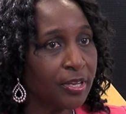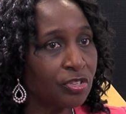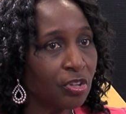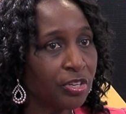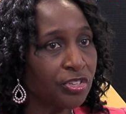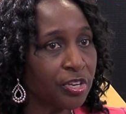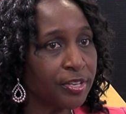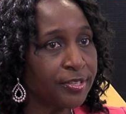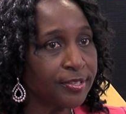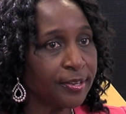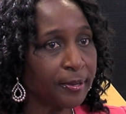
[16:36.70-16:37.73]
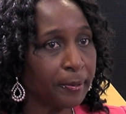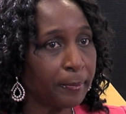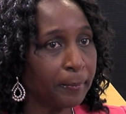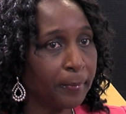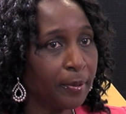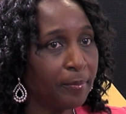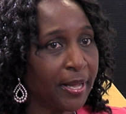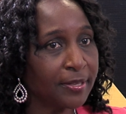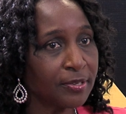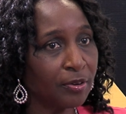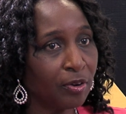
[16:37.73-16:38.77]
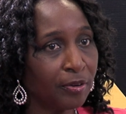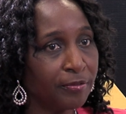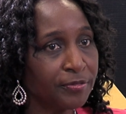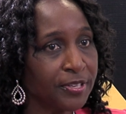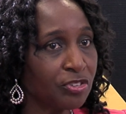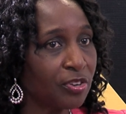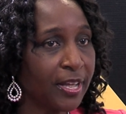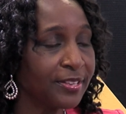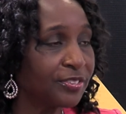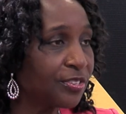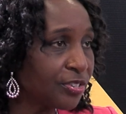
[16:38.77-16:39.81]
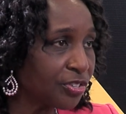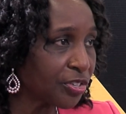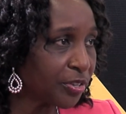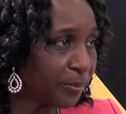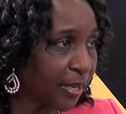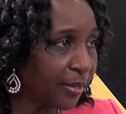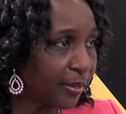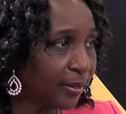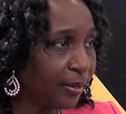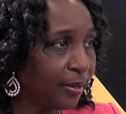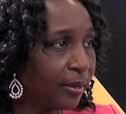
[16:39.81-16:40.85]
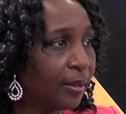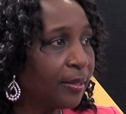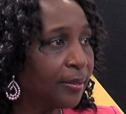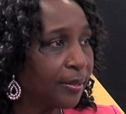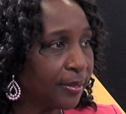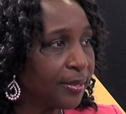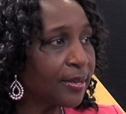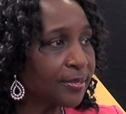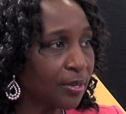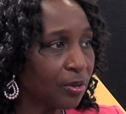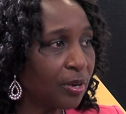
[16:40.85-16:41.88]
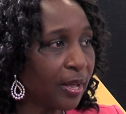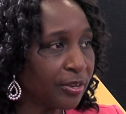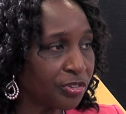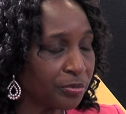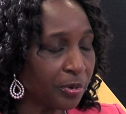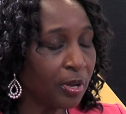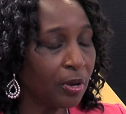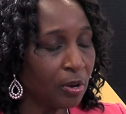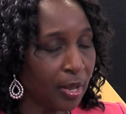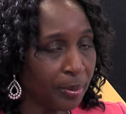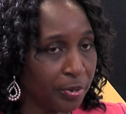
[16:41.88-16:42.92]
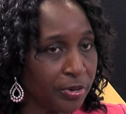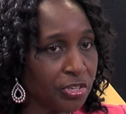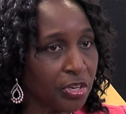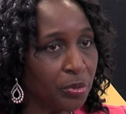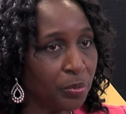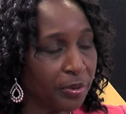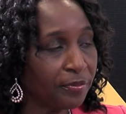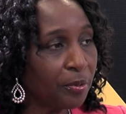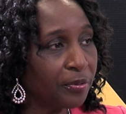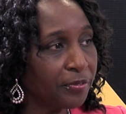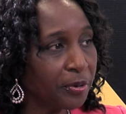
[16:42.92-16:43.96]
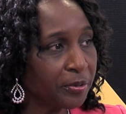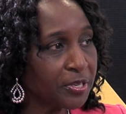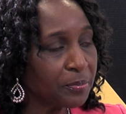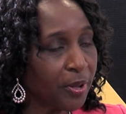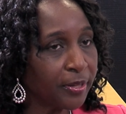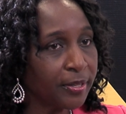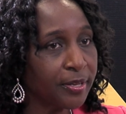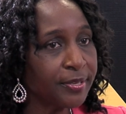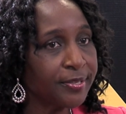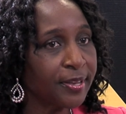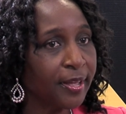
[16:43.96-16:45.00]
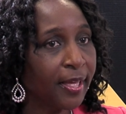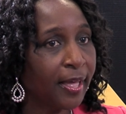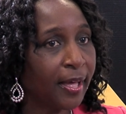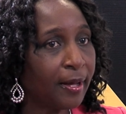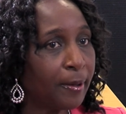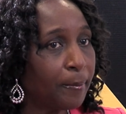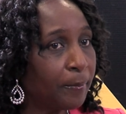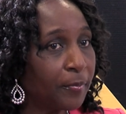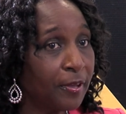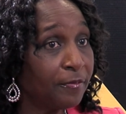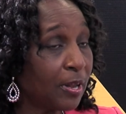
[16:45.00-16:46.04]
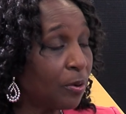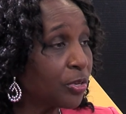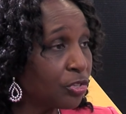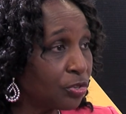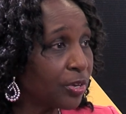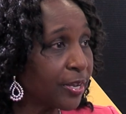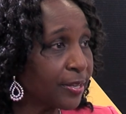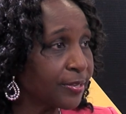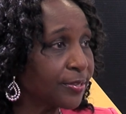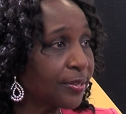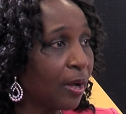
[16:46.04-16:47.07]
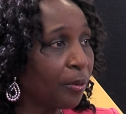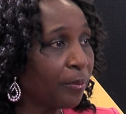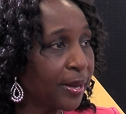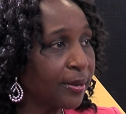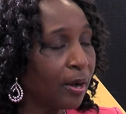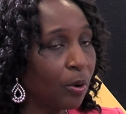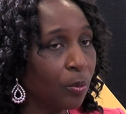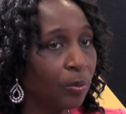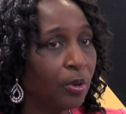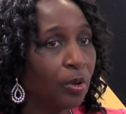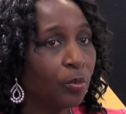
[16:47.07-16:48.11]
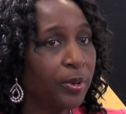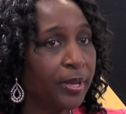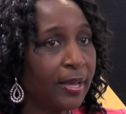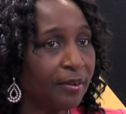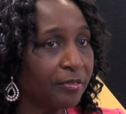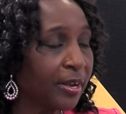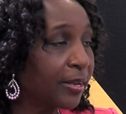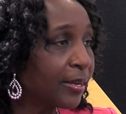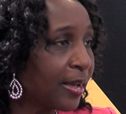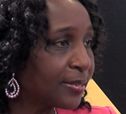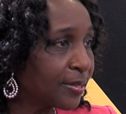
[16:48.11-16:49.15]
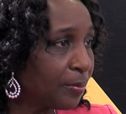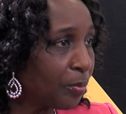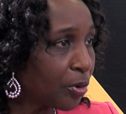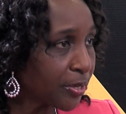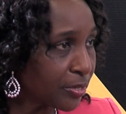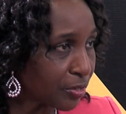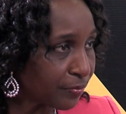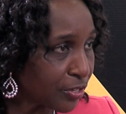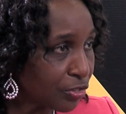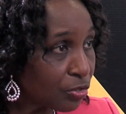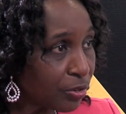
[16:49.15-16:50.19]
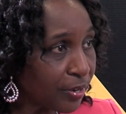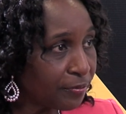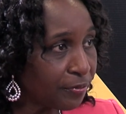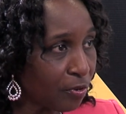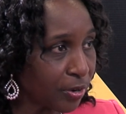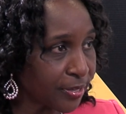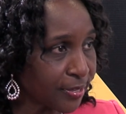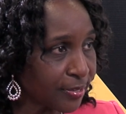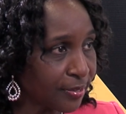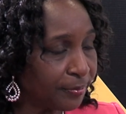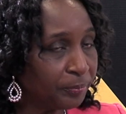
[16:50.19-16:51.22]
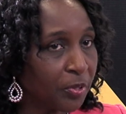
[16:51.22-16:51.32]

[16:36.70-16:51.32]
It's not just um, a matter of centralized decision making. So collaboration is important. Yes, a, collab a collaboration with our various partners. Um, even our students. Now, right now, we have recognized the importance of the student voice